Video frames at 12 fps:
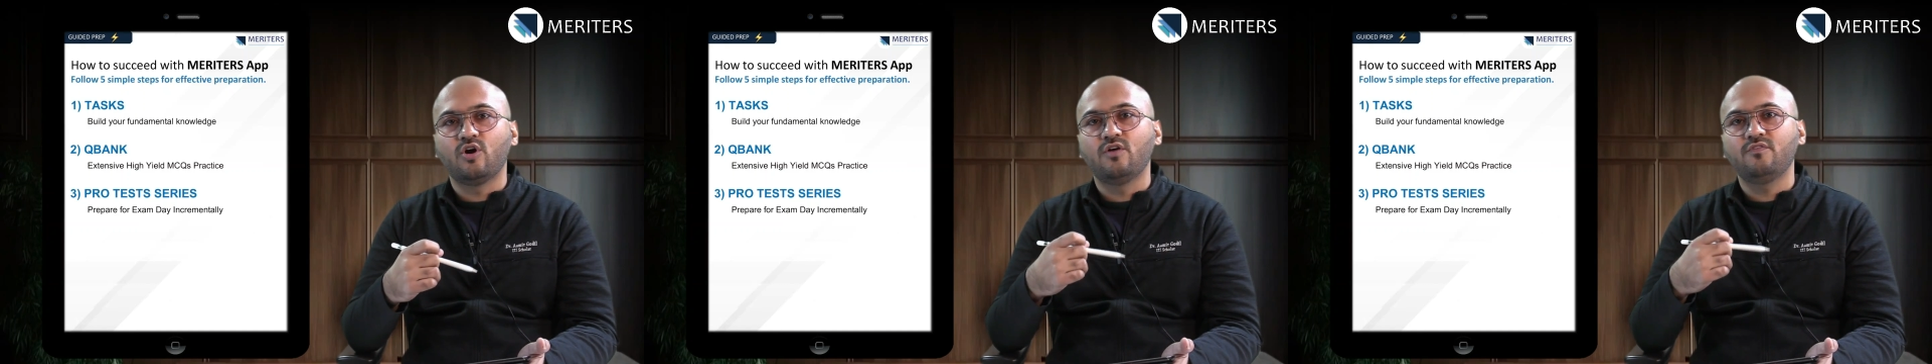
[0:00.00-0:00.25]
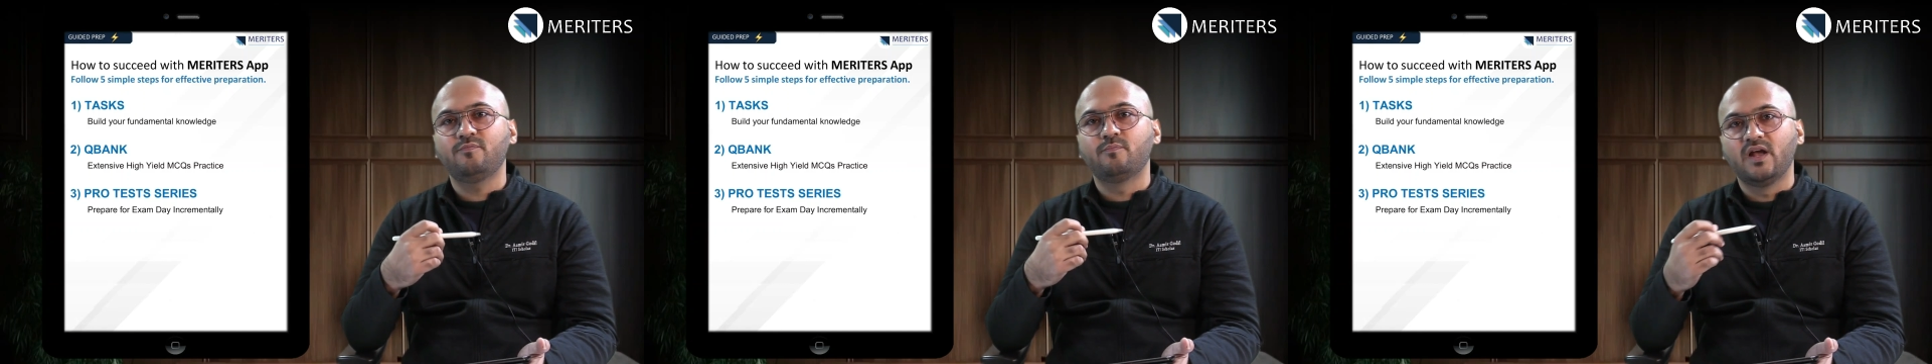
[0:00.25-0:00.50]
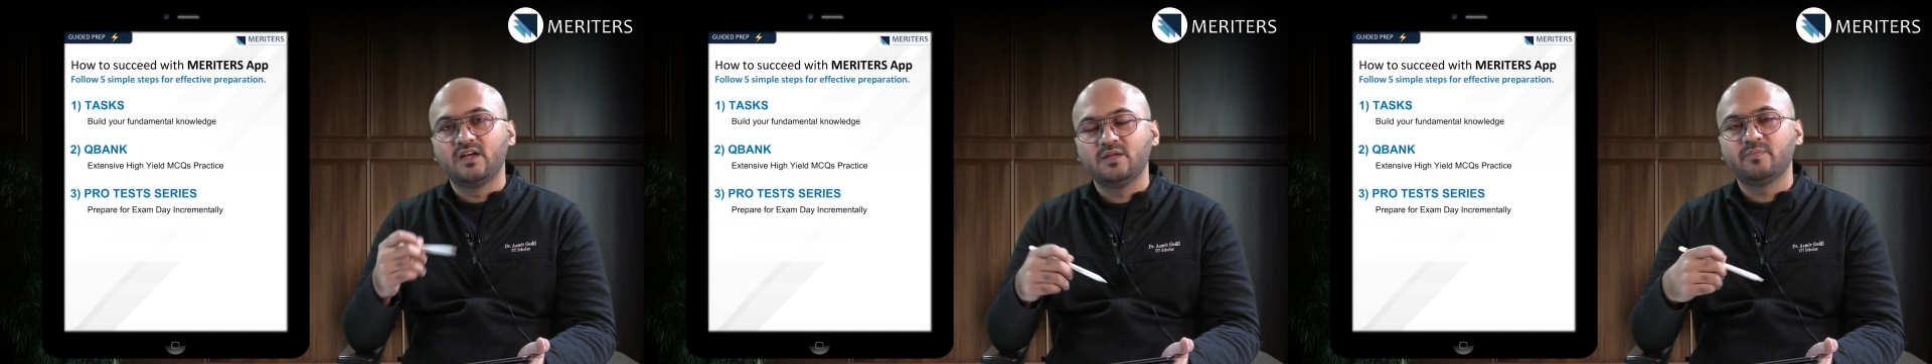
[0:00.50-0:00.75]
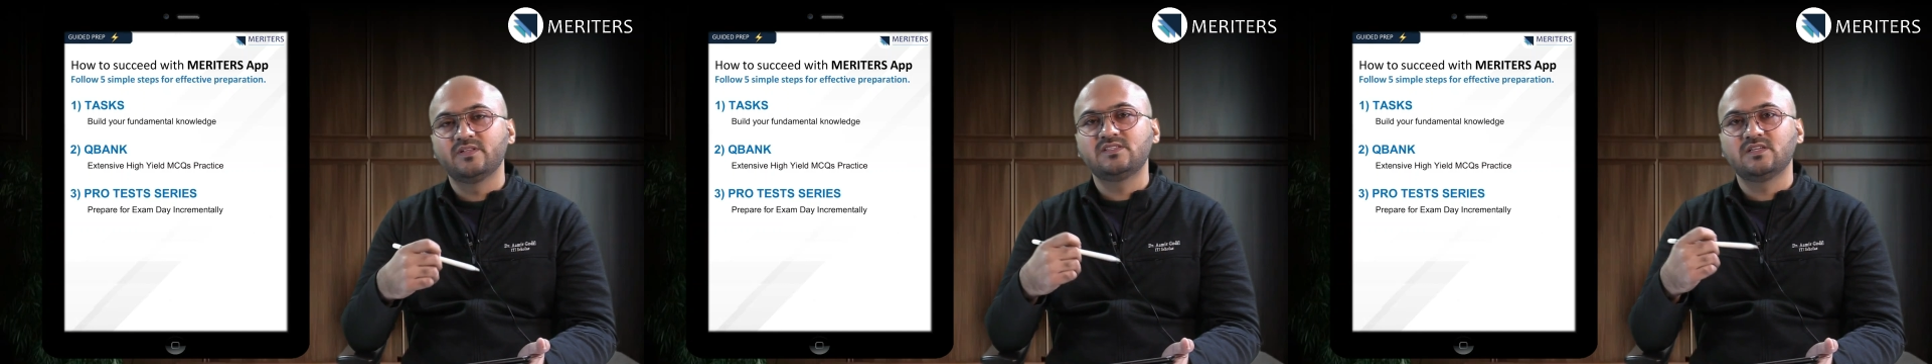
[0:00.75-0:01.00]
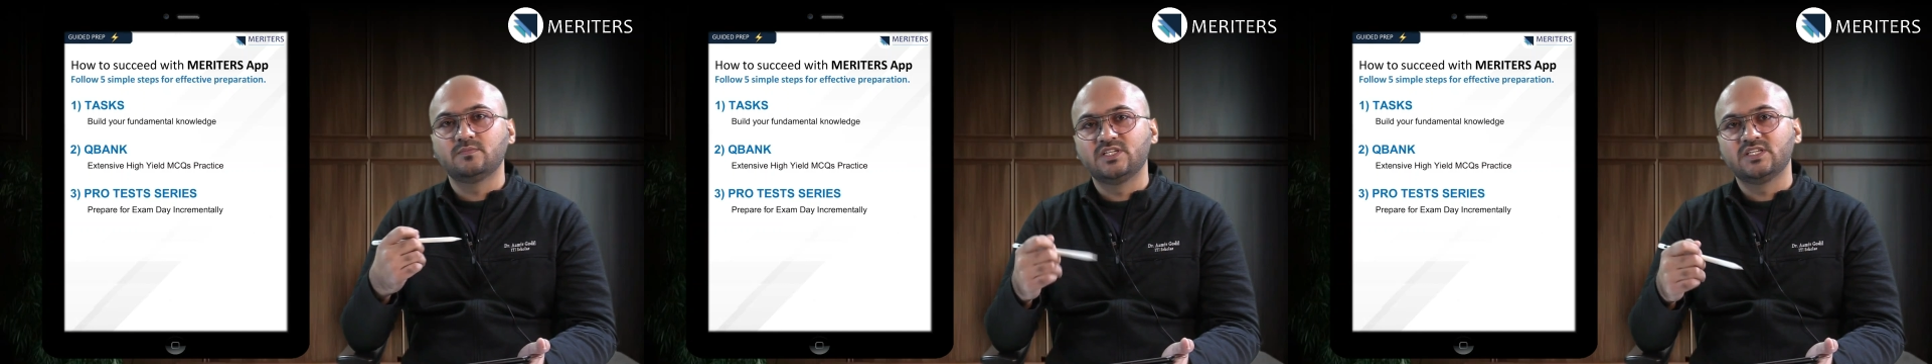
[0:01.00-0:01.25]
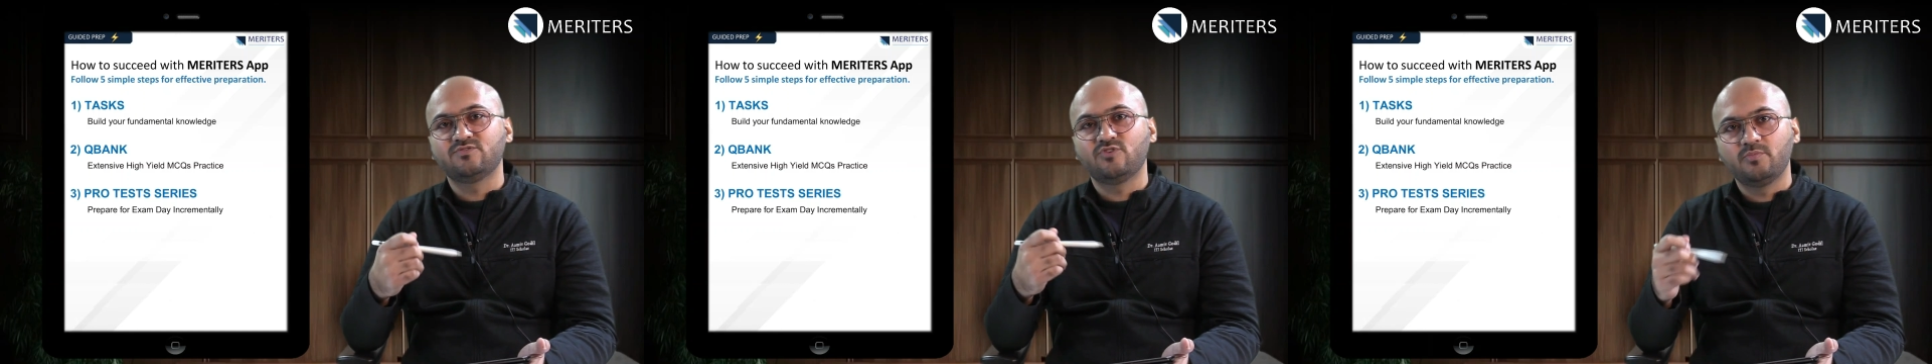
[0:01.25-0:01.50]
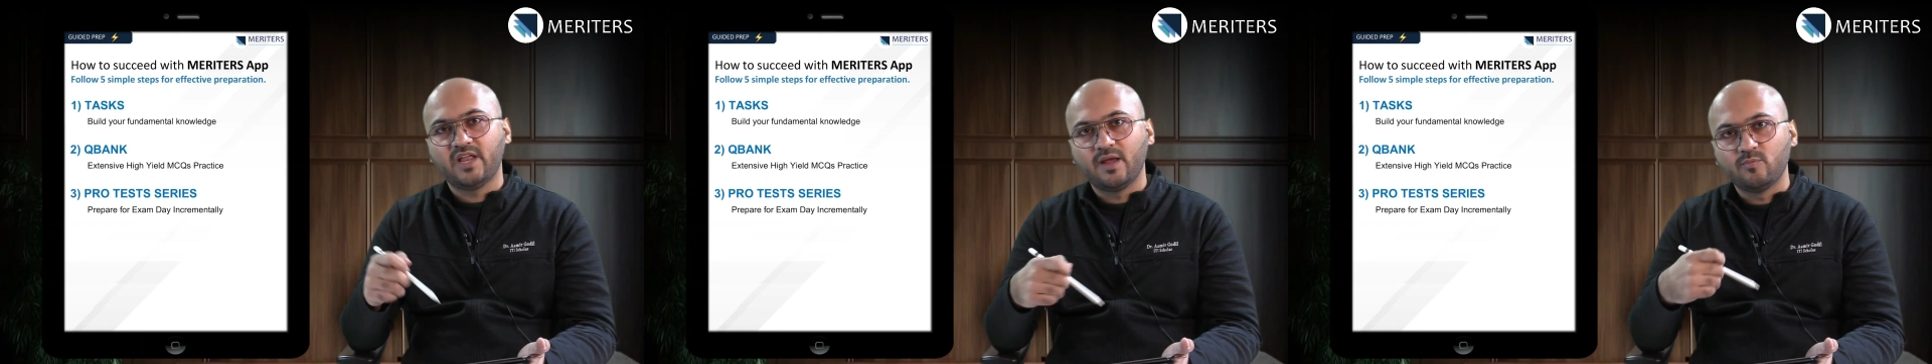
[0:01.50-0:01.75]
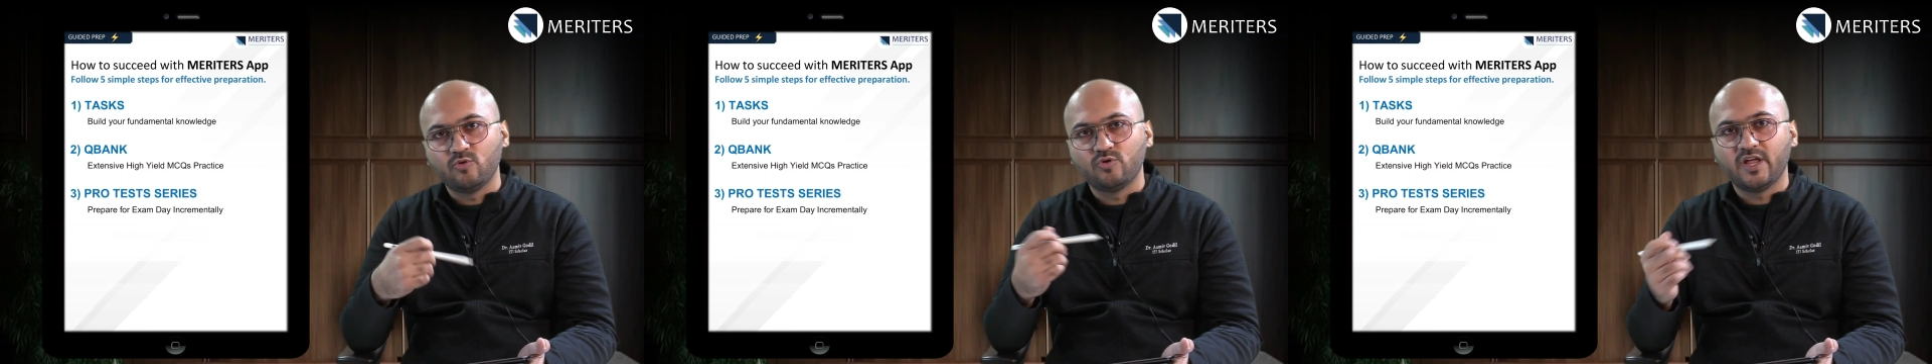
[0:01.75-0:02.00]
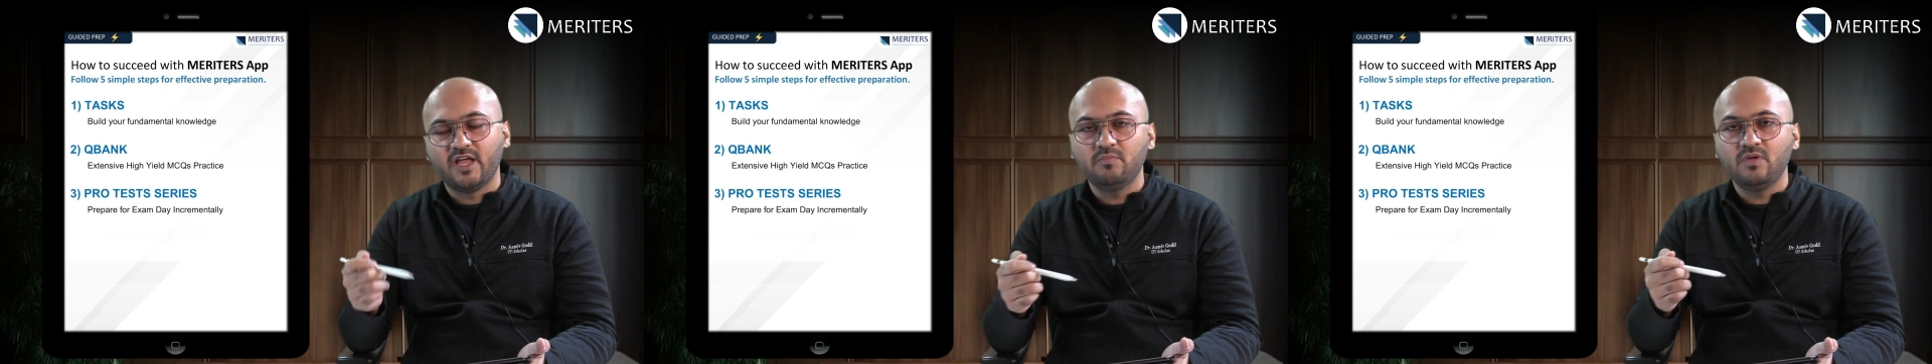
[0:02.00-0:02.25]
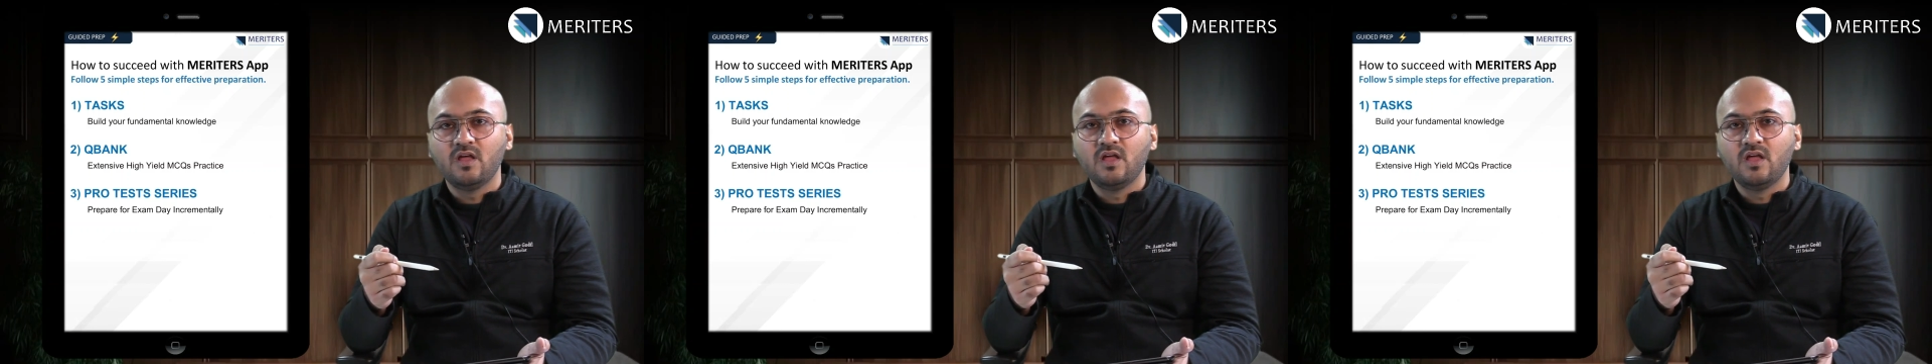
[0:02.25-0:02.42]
of multiple subjects from time to time,